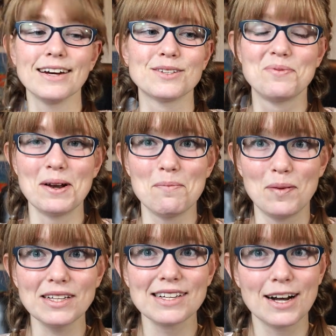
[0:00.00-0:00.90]
It's been a
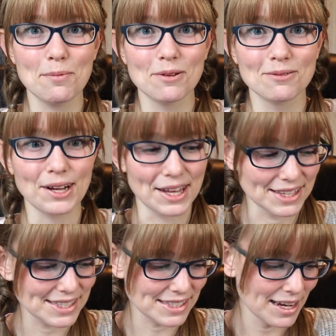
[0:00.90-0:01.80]
busy couple of
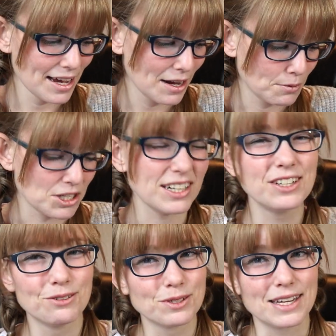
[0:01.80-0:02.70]
months, which I
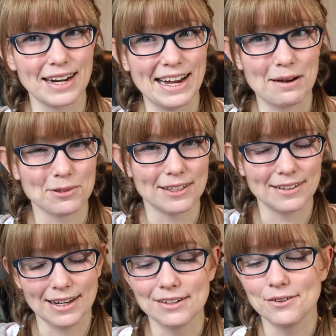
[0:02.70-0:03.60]
knew was going to
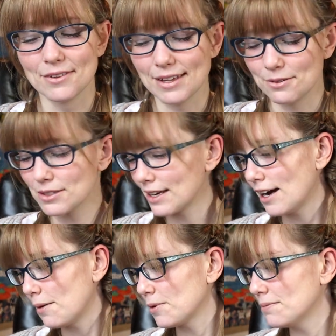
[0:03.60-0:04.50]
happen. I knew that that was going
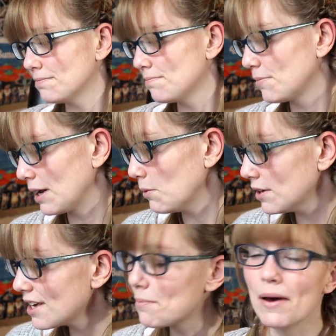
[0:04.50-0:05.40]
to happen. But I
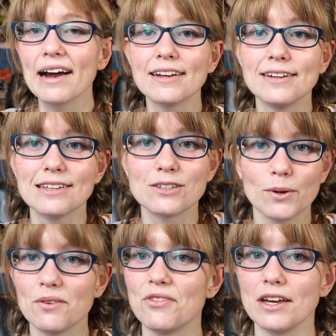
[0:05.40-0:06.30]
want to get back into the
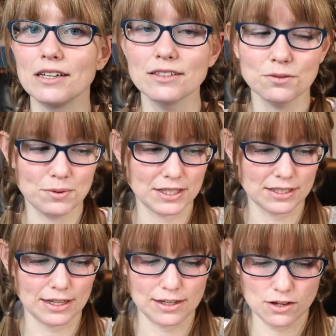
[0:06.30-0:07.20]
swing of things
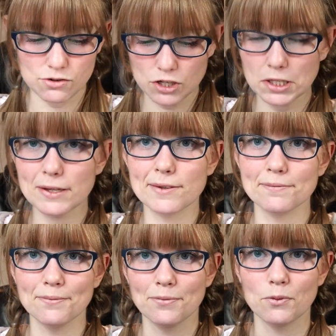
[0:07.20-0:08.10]
because I
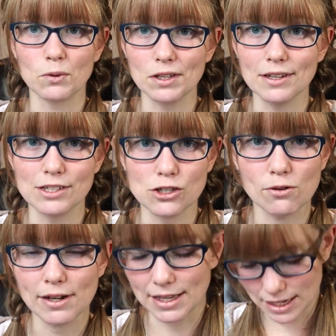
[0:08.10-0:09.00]
usually really
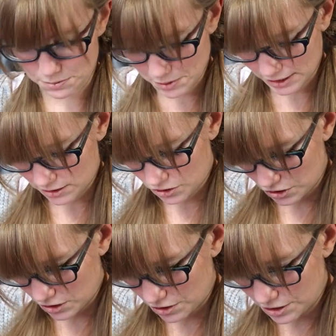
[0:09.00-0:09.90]
enjoy Kate's picks.
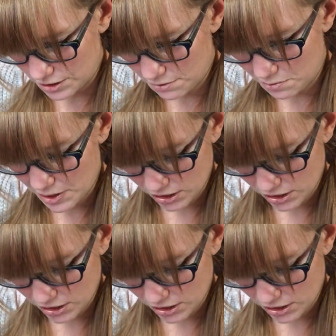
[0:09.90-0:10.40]
She's a good